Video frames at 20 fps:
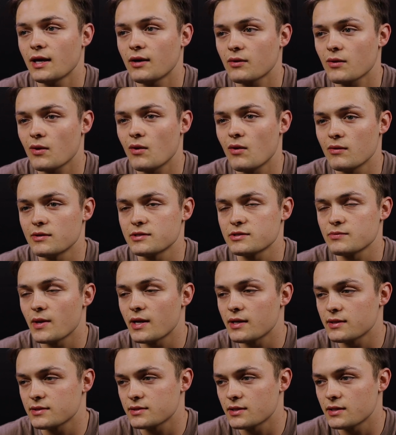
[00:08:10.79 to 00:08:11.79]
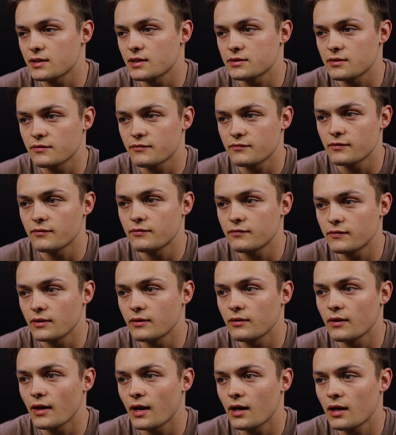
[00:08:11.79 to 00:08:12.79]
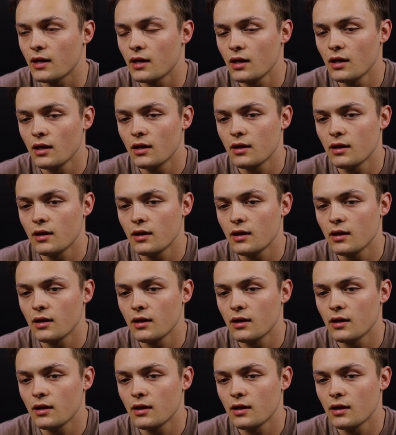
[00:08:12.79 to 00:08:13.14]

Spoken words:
alcohol as medicine and to fulfill that